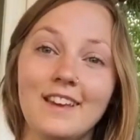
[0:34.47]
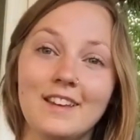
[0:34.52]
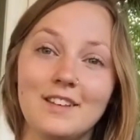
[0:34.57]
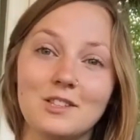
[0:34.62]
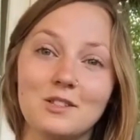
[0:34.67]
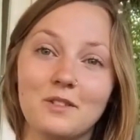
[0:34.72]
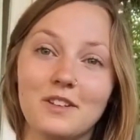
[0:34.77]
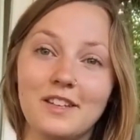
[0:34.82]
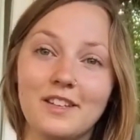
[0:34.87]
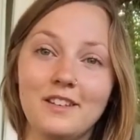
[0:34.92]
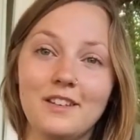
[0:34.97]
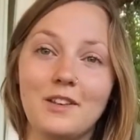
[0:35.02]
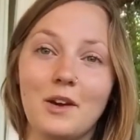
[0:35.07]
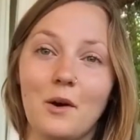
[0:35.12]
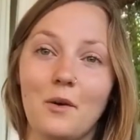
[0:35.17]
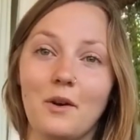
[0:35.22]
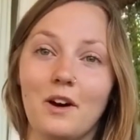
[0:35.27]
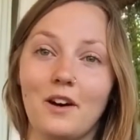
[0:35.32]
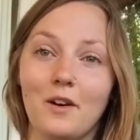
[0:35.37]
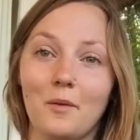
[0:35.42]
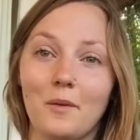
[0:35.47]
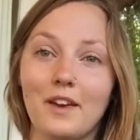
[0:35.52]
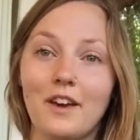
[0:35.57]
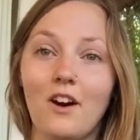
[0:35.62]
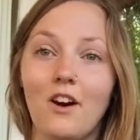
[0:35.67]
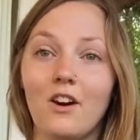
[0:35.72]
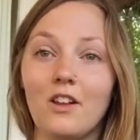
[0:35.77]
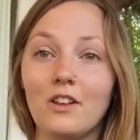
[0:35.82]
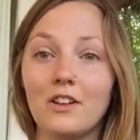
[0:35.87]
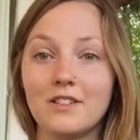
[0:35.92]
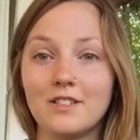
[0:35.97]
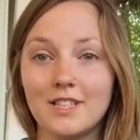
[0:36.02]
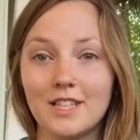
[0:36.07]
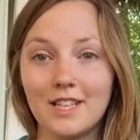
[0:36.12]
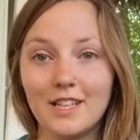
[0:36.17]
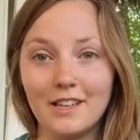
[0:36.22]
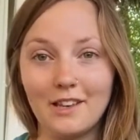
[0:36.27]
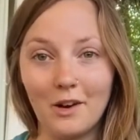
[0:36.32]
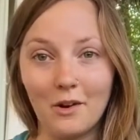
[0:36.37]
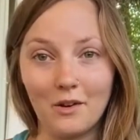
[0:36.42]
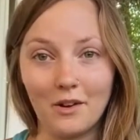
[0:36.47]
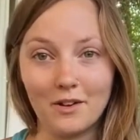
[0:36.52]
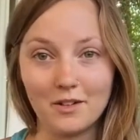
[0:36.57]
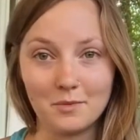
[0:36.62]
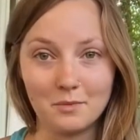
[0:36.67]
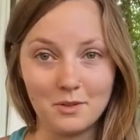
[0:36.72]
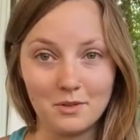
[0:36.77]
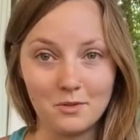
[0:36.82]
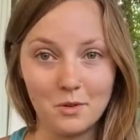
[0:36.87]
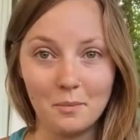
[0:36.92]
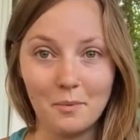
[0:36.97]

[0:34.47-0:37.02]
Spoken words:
So in yoga, we call our daily yoga our spiritual